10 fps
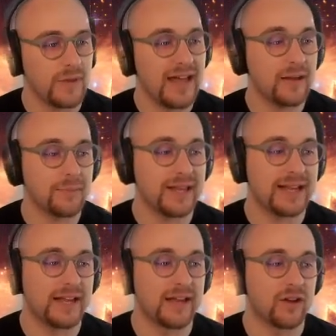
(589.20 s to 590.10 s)
And I'm going to
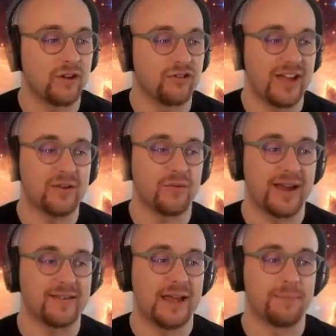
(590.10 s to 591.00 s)
click
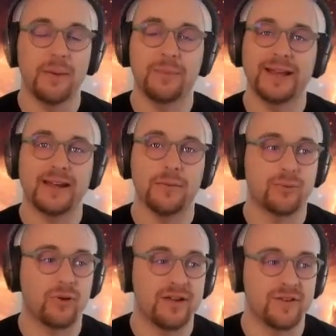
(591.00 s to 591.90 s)
generate a public and
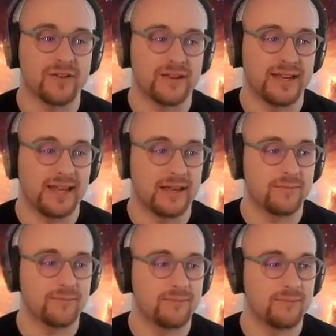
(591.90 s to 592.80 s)
private
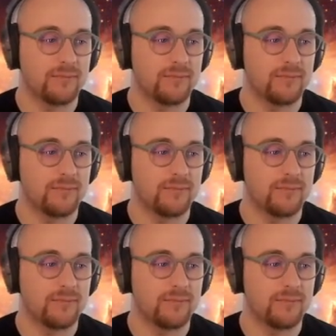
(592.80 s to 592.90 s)
key.